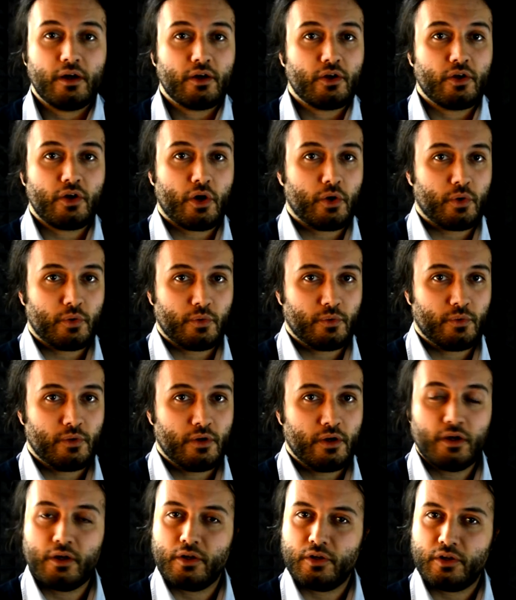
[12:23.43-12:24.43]
go,
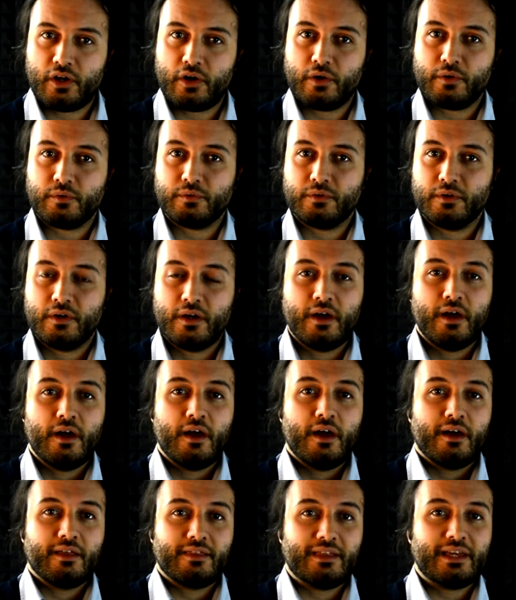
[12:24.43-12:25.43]
no,
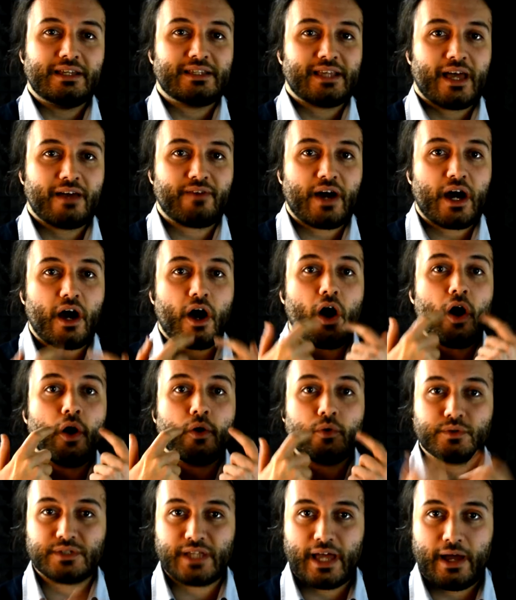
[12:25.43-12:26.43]
these have a
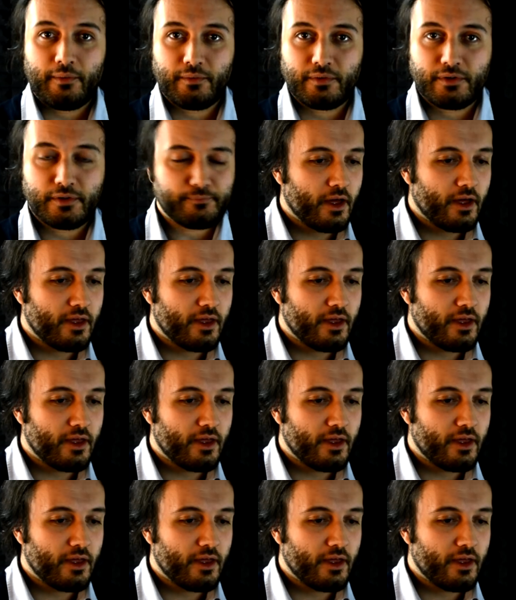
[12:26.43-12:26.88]
O sound.